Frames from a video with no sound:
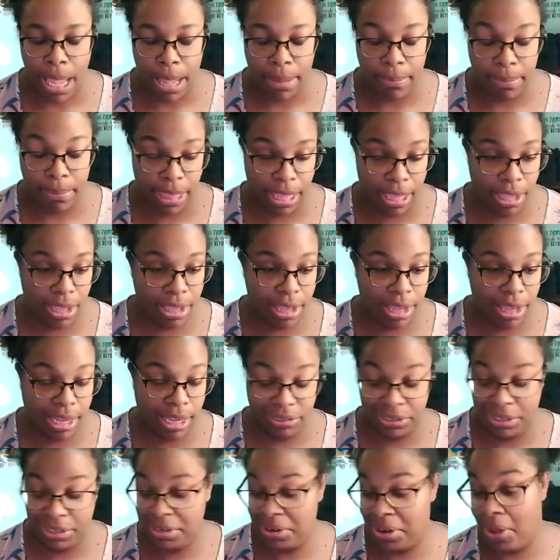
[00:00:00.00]
I'm like, I
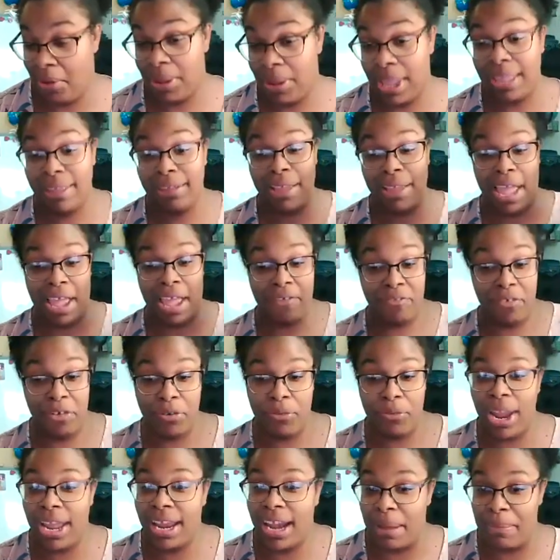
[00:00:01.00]
said, okay, I
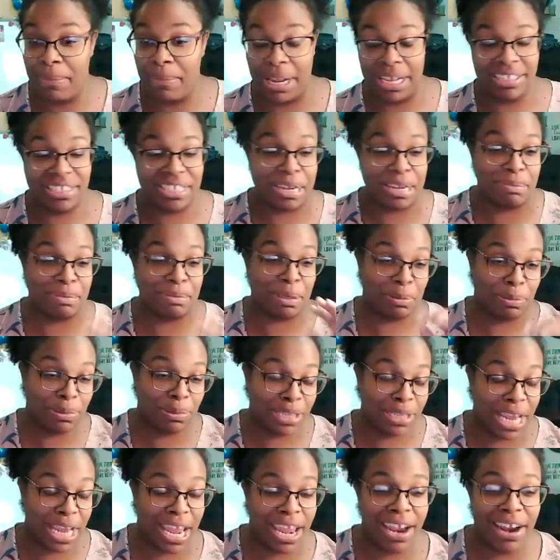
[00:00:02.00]
feel great. I mean, I skipped
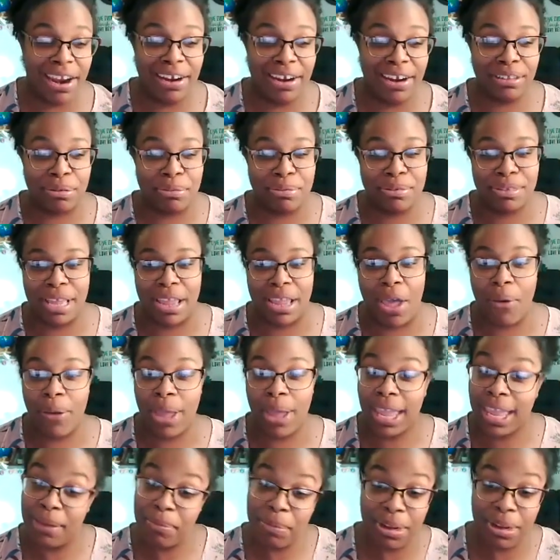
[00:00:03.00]
upstairs. I was like,
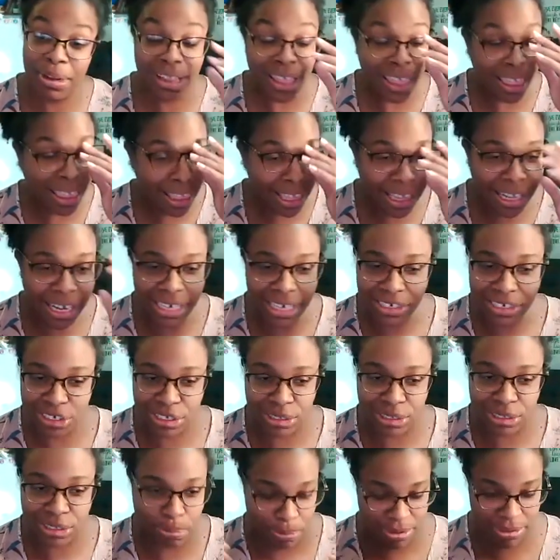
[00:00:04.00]
okay, come here, Lily. And I
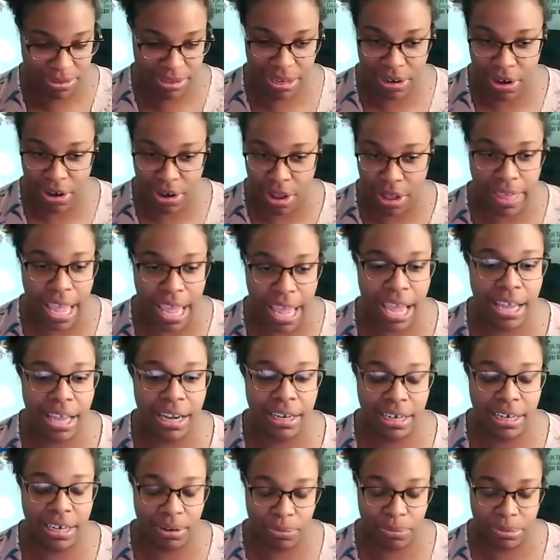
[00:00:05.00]
just did all
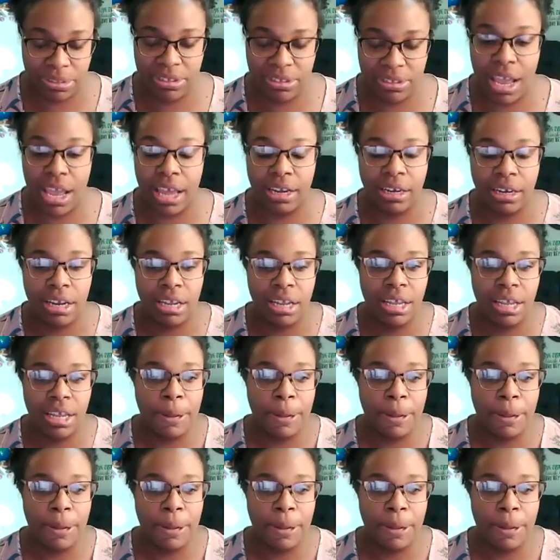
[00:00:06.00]
that and it was done.